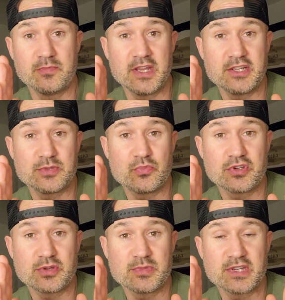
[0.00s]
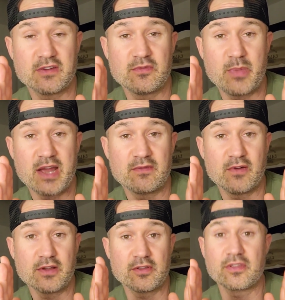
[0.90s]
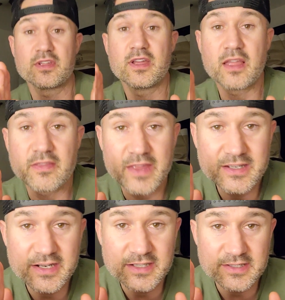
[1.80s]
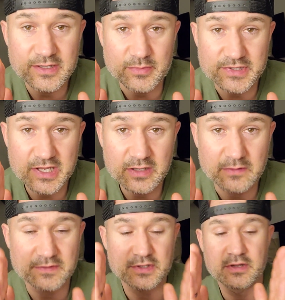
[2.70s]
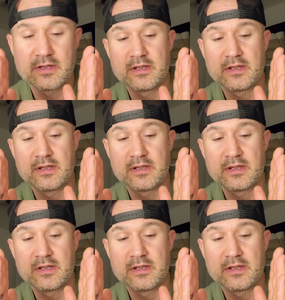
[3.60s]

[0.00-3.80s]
they just push themselves back farther. They did it to themselves,